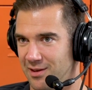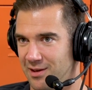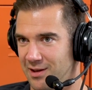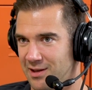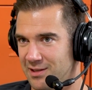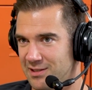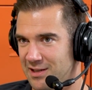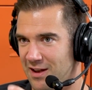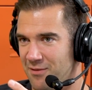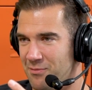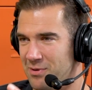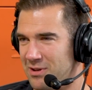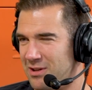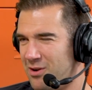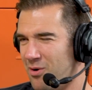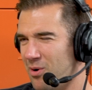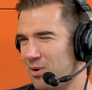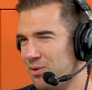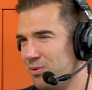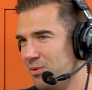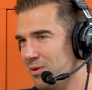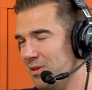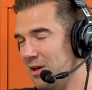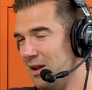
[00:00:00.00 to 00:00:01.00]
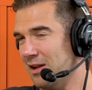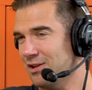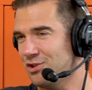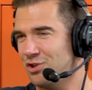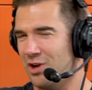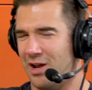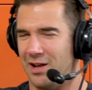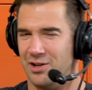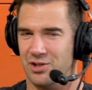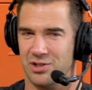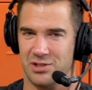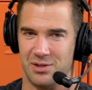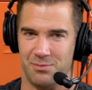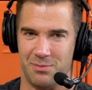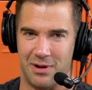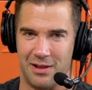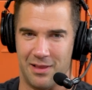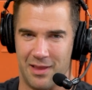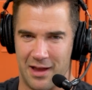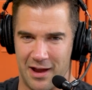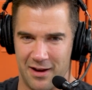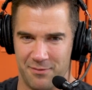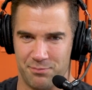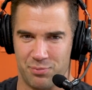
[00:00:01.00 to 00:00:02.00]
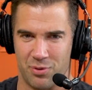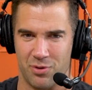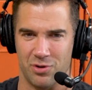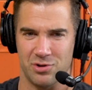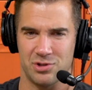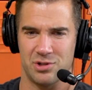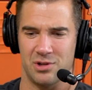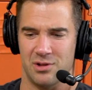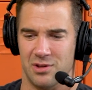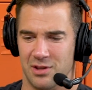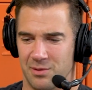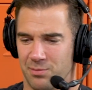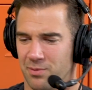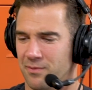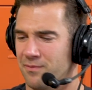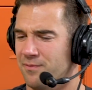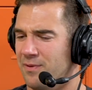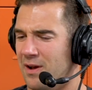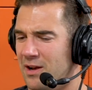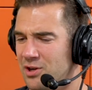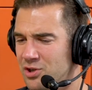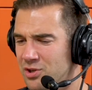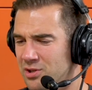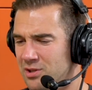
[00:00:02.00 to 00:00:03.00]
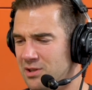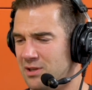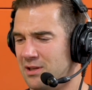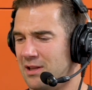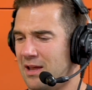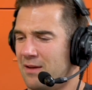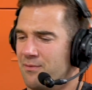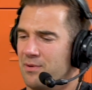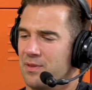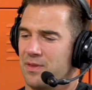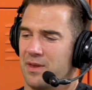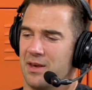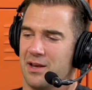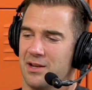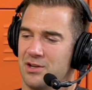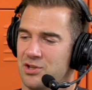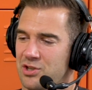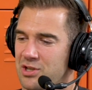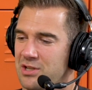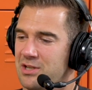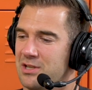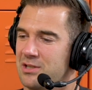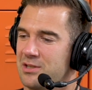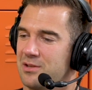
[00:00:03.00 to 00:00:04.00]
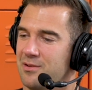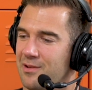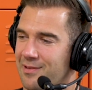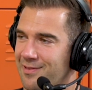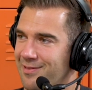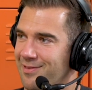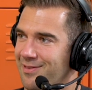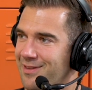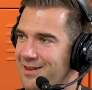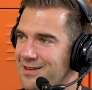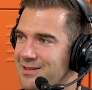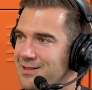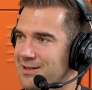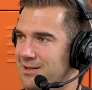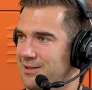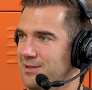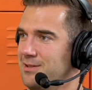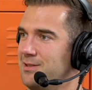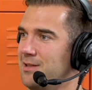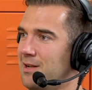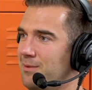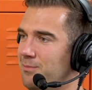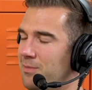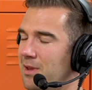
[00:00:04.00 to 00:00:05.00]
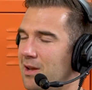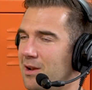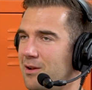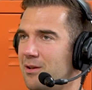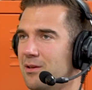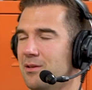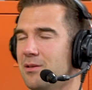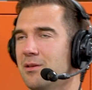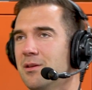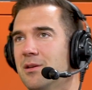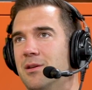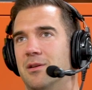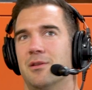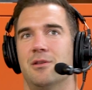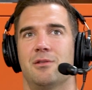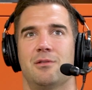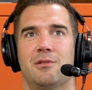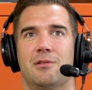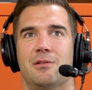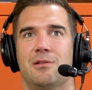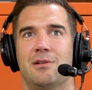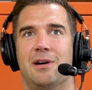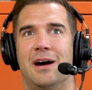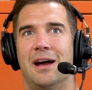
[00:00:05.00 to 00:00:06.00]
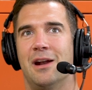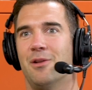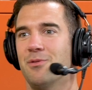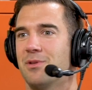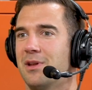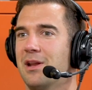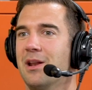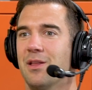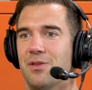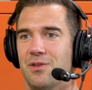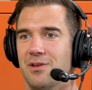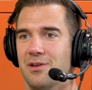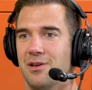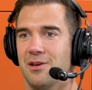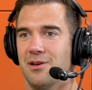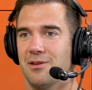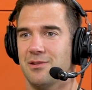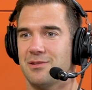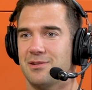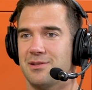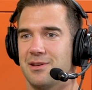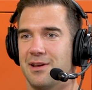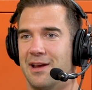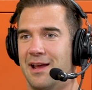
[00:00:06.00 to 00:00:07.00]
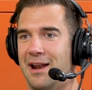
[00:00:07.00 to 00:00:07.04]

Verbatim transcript: Because I've been going through a lot of changes in my life, personally, professionally, and everything. And she just listens. And I'm like, I don't need anything else.